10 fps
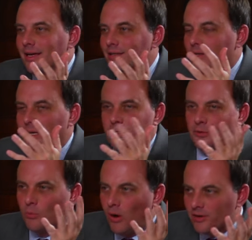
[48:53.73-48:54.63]
And
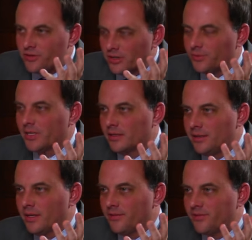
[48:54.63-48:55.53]
you watch Hillary
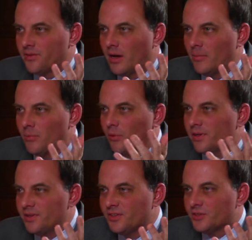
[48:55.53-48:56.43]
Clinton on the stump or
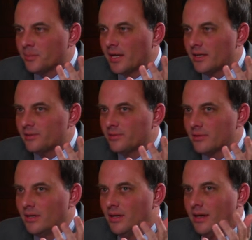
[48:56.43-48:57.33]
in these debates,
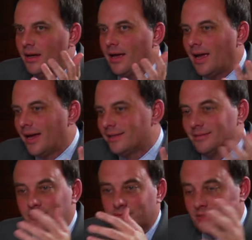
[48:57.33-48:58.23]

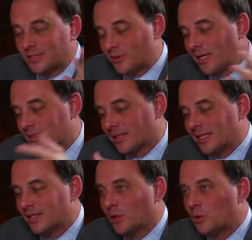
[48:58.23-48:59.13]
and to
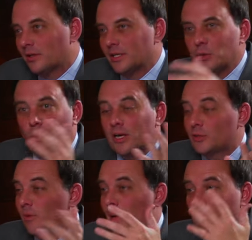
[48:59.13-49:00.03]
translate it locally, you
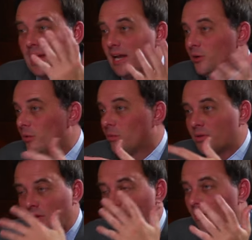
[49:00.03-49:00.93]
watch Rahm Emanuel
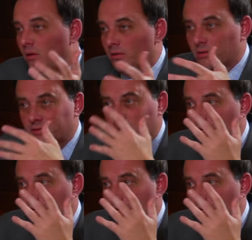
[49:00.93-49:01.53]
with all of the